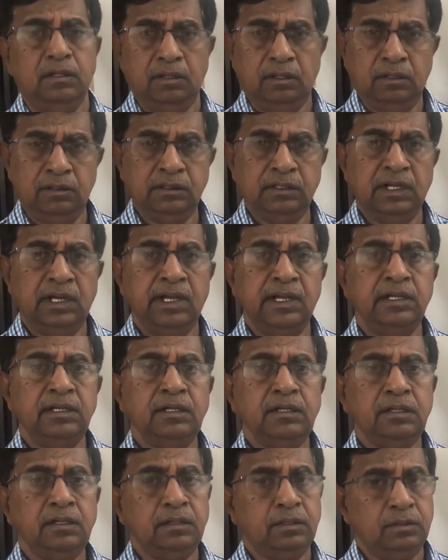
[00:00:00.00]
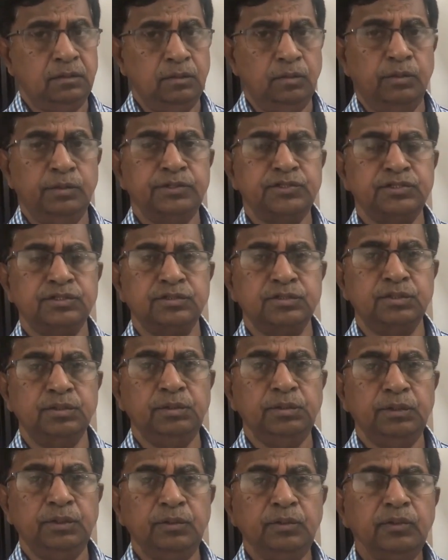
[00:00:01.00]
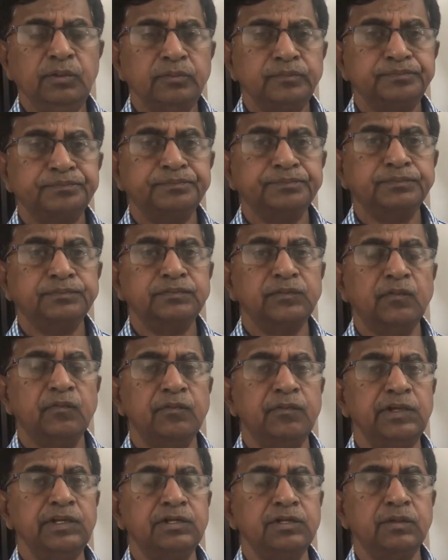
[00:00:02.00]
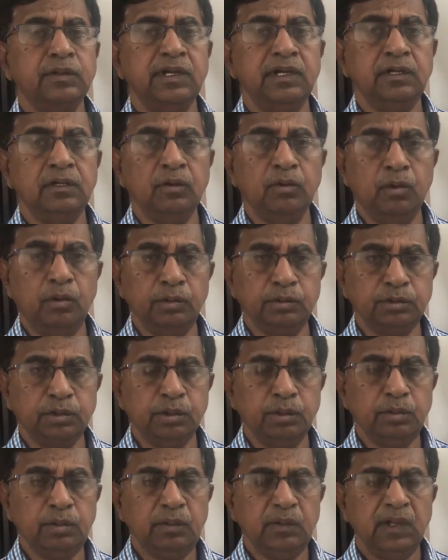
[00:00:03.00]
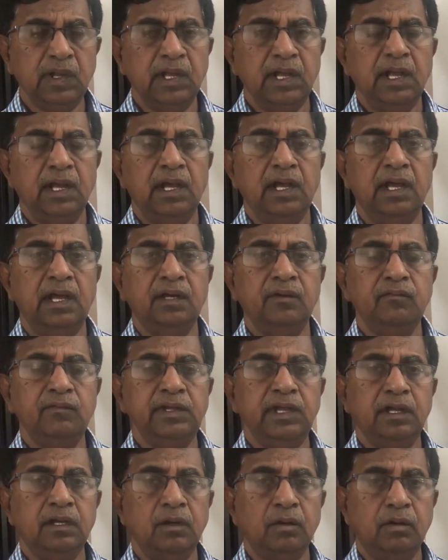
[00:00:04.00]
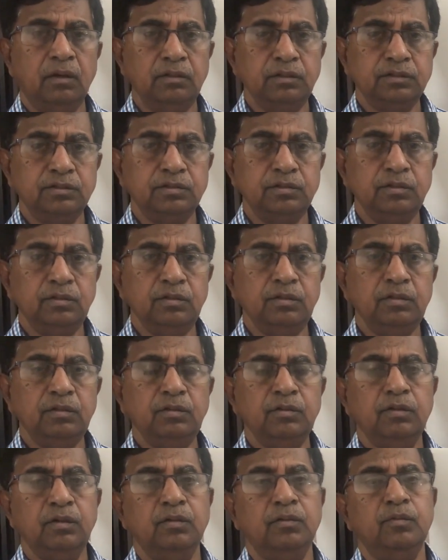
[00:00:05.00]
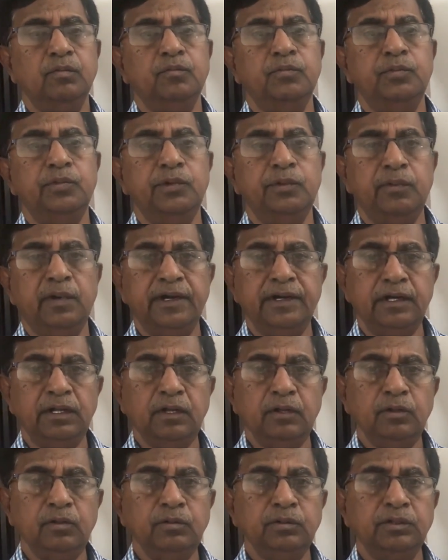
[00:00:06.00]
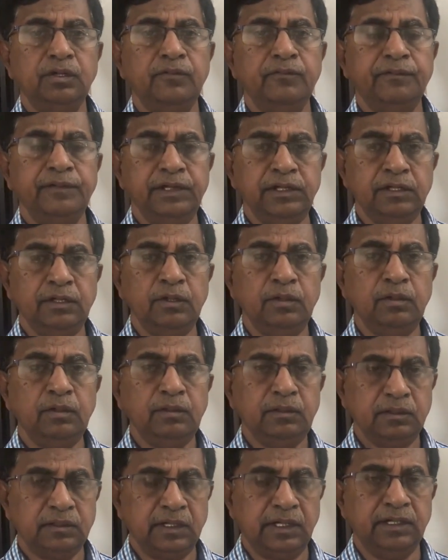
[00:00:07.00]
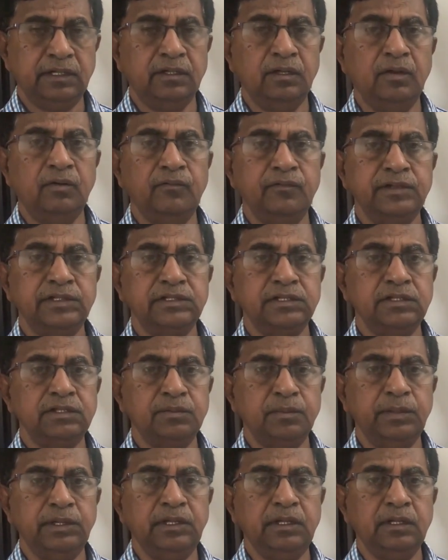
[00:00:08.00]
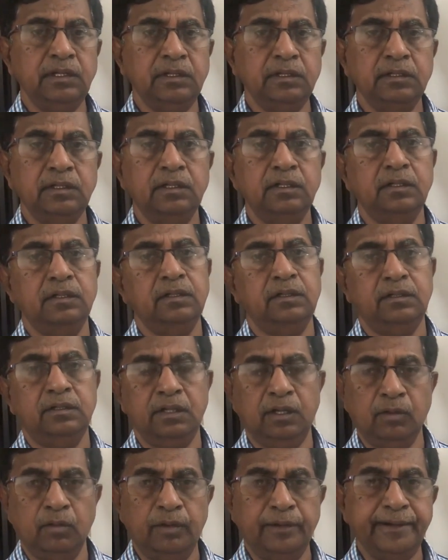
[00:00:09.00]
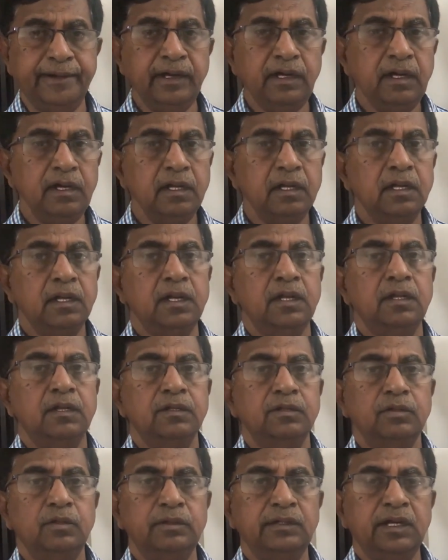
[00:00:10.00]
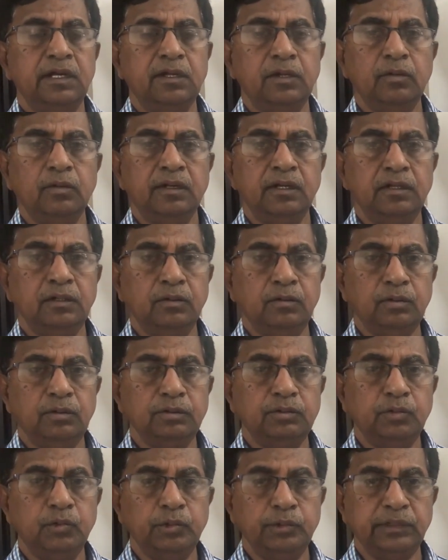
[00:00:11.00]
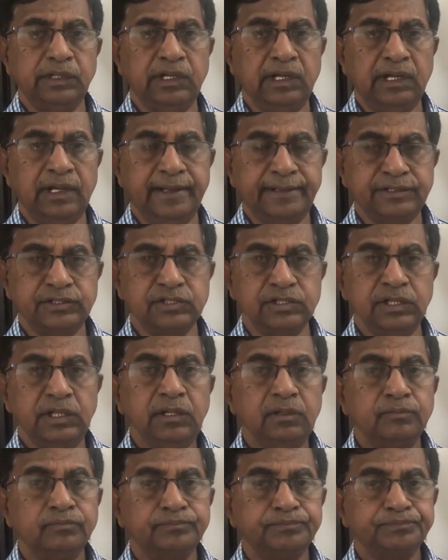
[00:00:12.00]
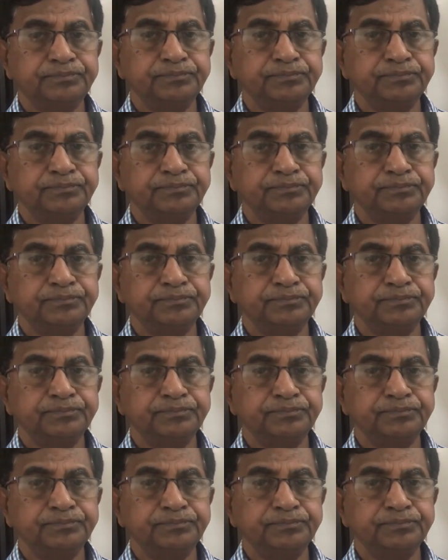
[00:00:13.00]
online notes to you which you can go through, and we are also providing you the video right now which is being recorded, so that you can go through the lecture.